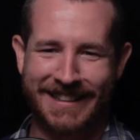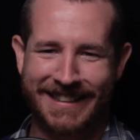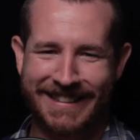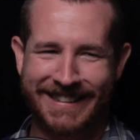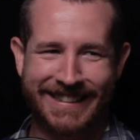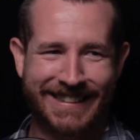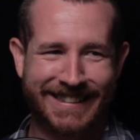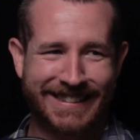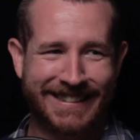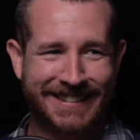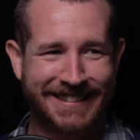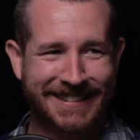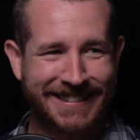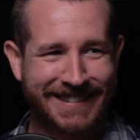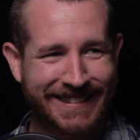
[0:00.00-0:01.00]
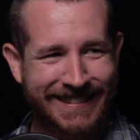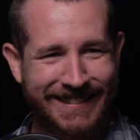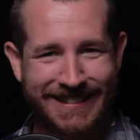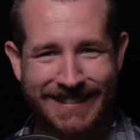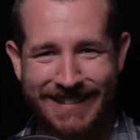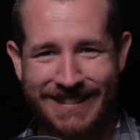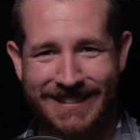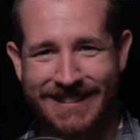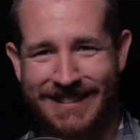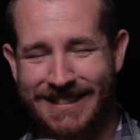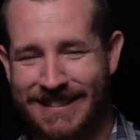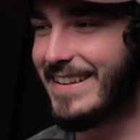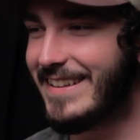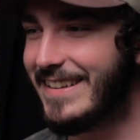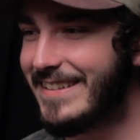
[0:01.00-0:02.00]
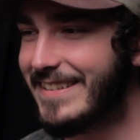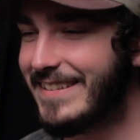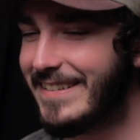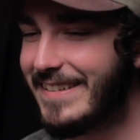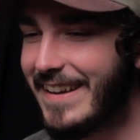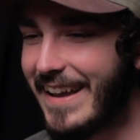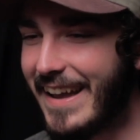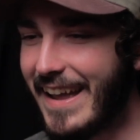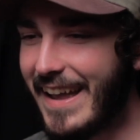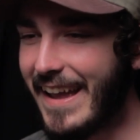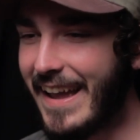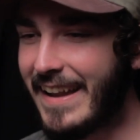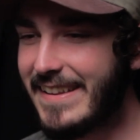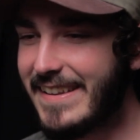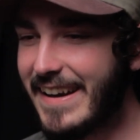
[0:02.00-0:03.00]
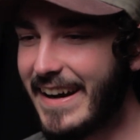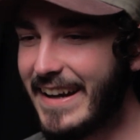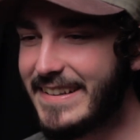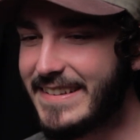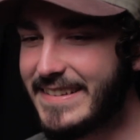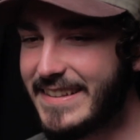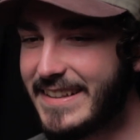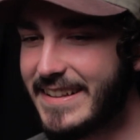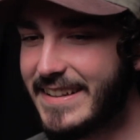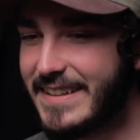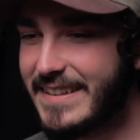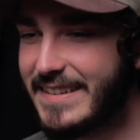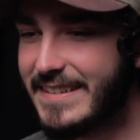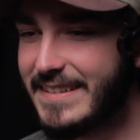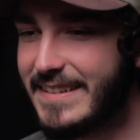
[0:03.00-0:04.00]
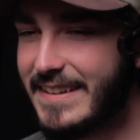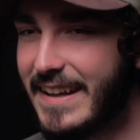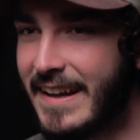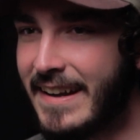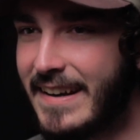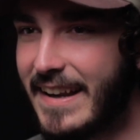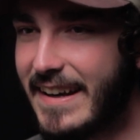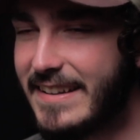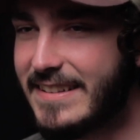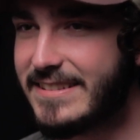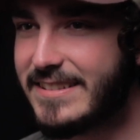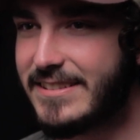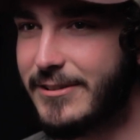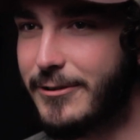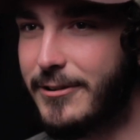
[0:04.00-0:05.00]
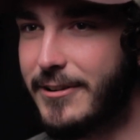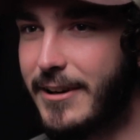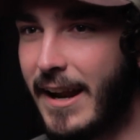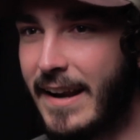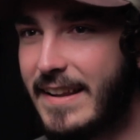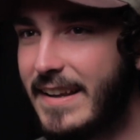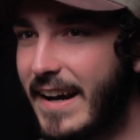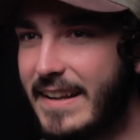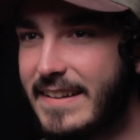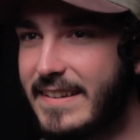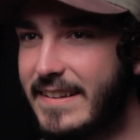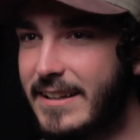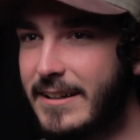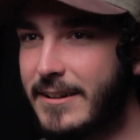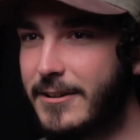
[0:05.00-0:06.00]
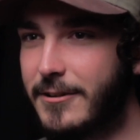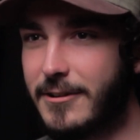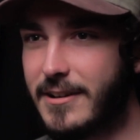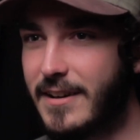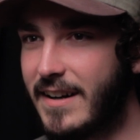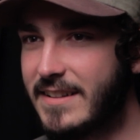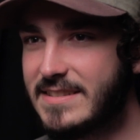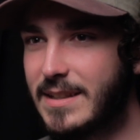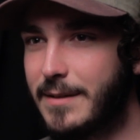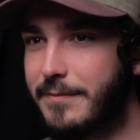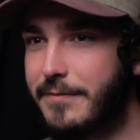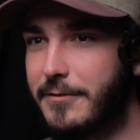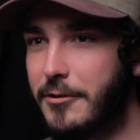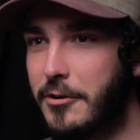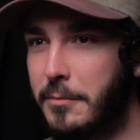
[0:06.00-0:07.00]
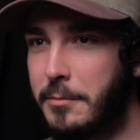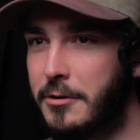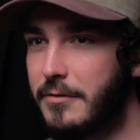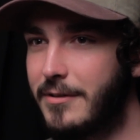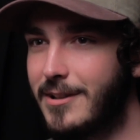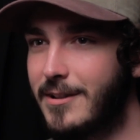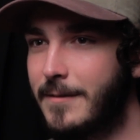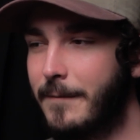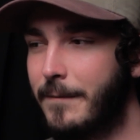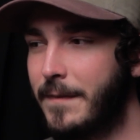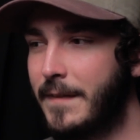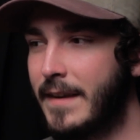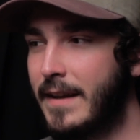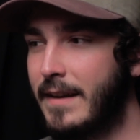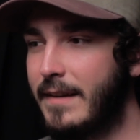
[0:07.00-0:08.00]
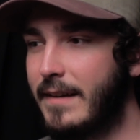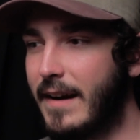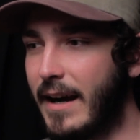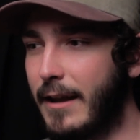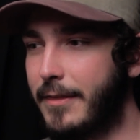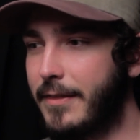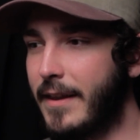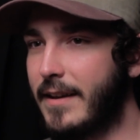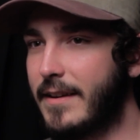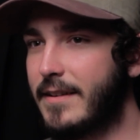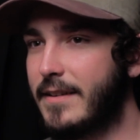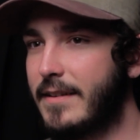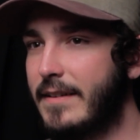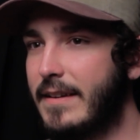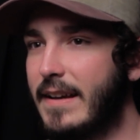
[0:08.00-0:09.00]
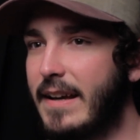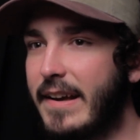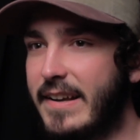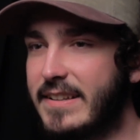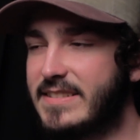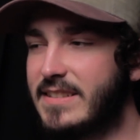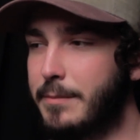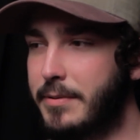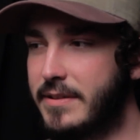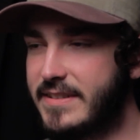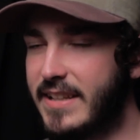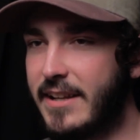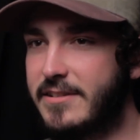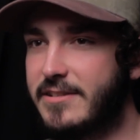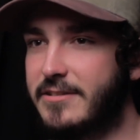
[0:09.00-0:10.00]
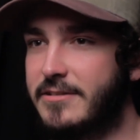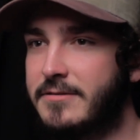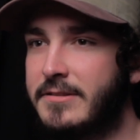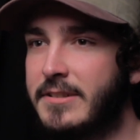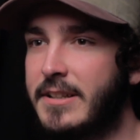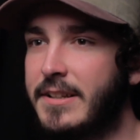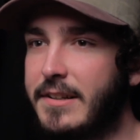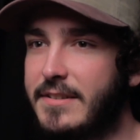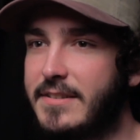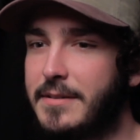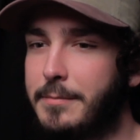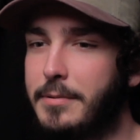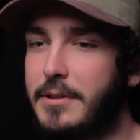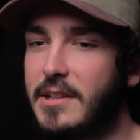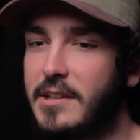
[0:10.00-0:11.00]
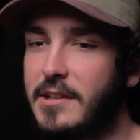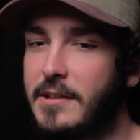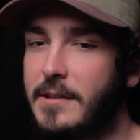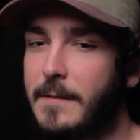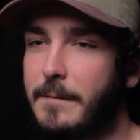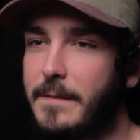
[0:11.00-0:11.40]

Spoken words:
Like any idea in any story, any idea or concept for a movie, I think has the potential to be